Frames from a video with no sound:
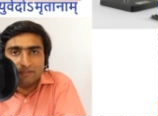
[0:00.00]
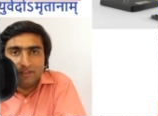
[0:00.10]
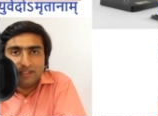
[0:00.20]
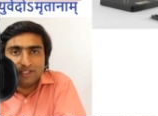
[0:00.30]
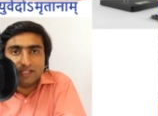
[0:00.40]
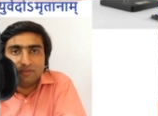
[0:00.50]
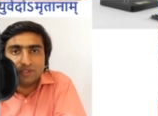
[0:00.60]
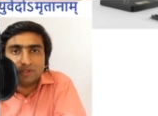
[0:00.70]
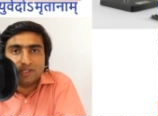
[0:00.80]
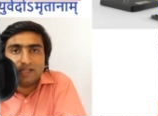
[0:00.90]
we initially we
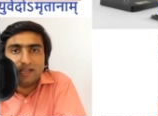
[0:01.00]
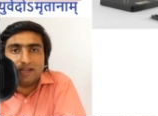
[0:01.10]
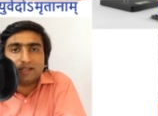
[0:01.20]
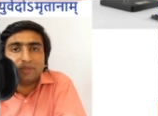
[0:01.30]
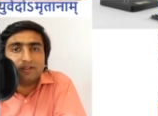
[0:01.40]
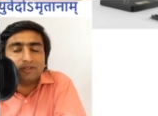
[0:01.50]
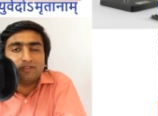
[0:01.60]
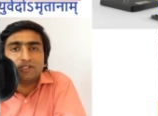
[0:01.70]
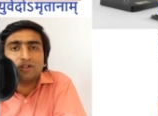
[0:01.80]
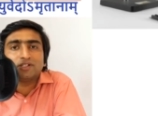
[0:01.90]
saw the anatomy and
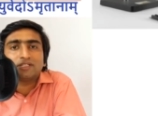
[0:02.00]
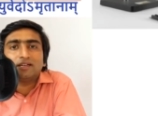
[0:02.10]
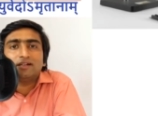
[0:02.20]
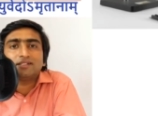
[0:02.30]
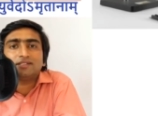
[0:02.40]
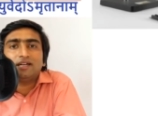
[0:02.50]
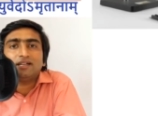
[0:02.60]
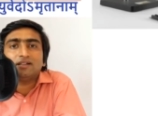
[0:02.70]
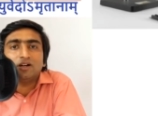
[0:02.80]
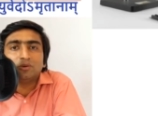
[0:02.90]
physiological
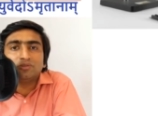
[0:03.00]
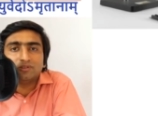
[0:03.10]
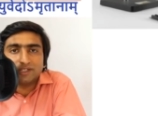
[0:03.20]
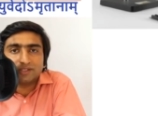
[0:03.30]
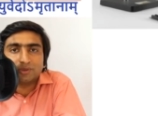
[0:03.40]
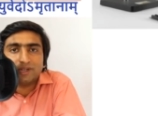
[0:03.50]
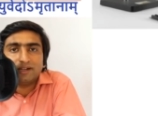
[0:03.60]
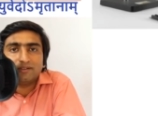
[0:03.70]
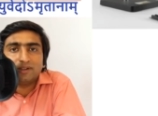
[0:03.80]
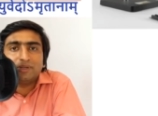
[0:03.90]
understanding how a
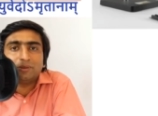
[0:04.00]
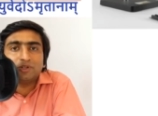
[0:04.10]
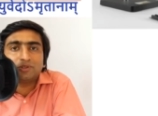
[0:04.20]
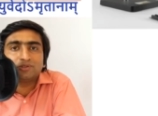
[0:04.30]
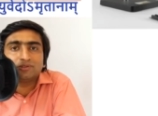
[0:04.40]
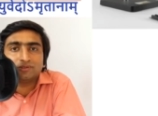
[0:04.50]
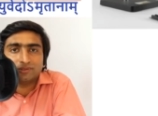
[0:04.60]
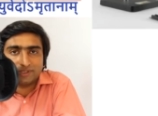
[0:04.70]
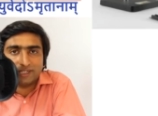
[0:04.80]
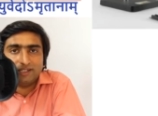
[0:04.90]
student will be able to
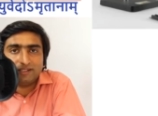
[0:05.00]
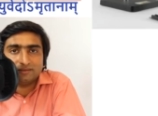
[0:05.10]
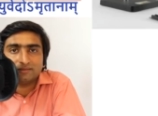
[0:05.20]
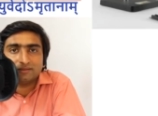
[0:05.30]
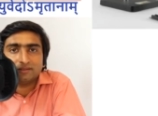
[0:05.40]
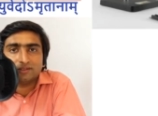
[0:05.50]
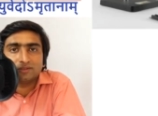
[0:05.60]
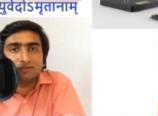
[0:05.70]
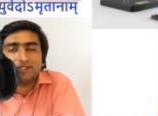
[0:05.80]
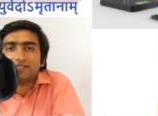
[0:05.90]
study
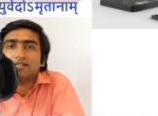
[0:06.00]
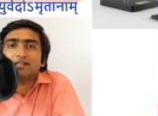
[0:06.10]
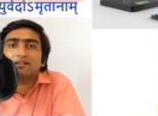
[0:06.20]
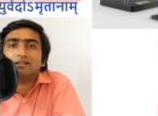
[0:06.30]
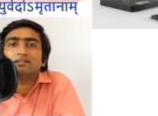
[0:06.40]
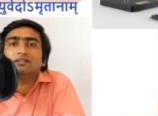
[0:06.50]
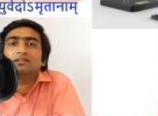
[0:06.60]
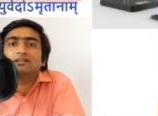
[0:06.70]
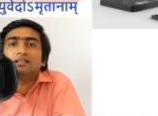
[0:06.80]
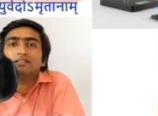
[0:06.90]
so first year
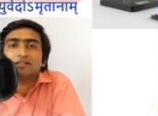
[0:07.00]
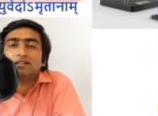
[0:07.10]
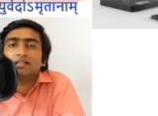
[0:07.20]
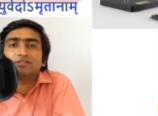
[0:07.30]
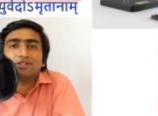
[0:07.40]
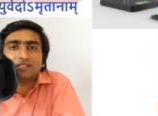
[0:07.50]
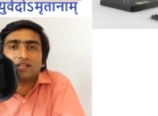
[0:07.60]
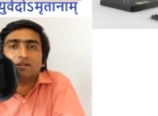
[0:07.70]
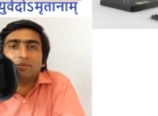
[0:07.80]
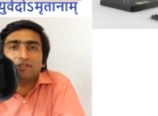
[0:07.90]
uh, is his first
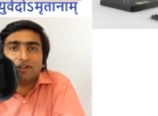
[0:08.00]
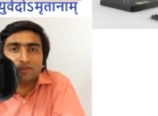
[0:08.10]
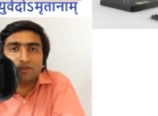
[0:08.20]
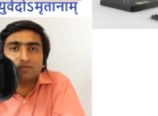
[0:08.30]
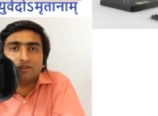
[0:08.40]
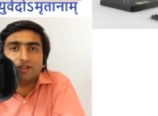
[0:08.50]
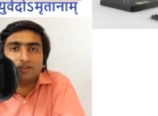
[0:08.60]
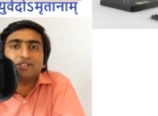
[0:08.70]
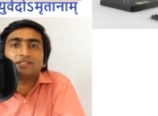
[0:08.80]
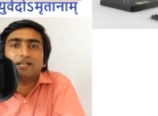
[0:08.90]
year will be very fruitful
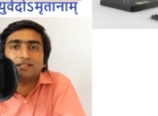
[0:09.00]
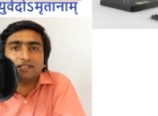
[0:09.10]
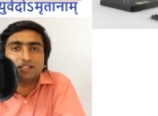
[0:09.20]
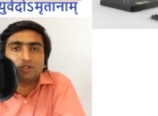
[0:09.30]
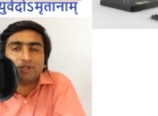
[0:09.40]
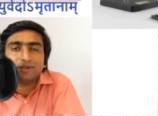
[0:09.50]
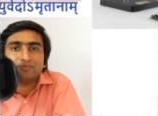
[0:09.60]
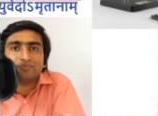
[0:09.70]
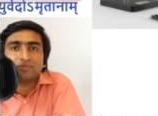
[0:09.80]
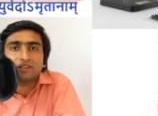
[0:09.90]
if he studies in this way
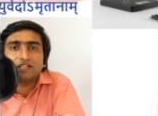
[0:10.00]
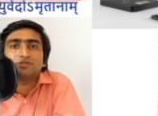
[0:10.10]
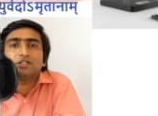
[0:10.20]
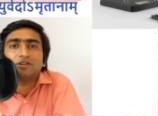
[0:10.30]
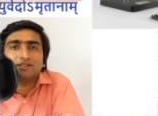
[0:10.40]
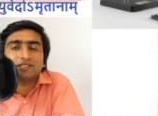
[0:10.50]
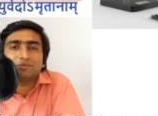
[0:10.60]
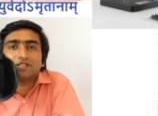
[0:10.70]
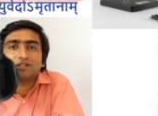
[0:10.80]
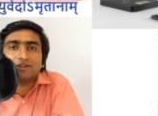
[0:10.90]
that's why you have the
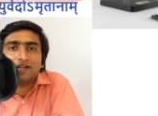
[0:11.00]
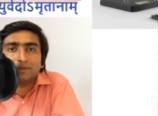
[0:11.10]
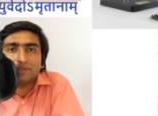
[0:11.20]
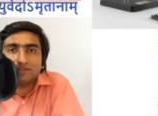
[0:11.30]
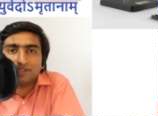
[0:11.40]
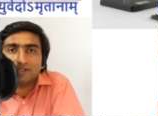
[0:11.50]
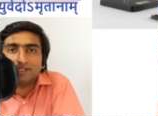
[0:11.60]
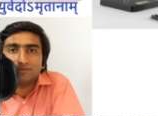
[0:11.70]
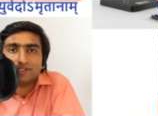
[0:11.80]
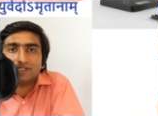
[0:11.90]
subject of anatomy and
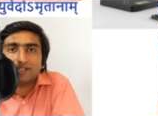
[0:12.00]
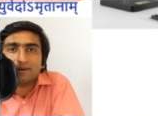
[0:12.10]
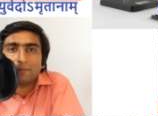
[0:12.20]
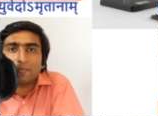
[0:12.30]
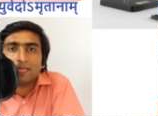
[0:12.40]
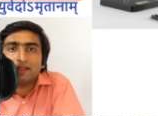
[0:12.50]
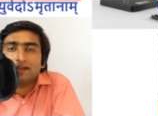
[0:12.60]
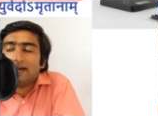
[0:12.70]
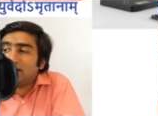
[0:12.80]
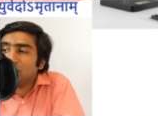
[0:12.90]
physiology in first year
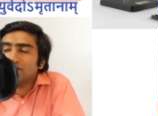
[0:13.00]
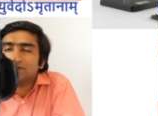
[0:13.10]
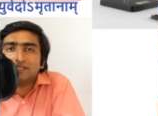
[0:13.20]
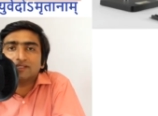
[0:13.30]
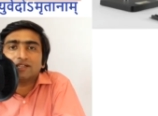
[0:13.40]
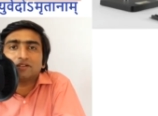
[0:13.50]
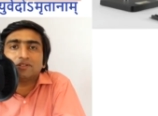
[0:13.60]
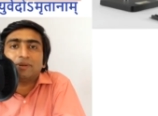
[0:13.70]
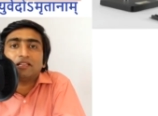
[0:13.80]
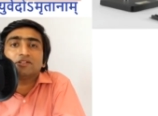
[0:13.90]
and now we have seen certain of
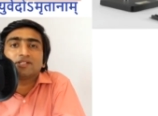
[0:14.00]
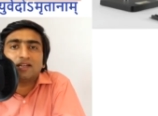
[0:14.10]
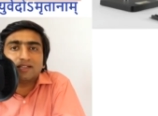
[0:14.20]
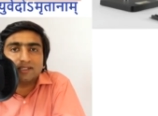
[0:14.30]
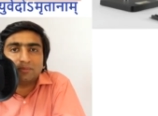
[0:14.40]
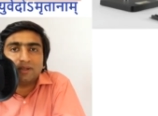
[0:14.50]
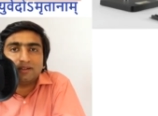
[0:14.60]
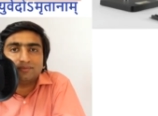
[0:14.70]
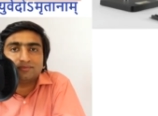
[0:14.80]
the pathological example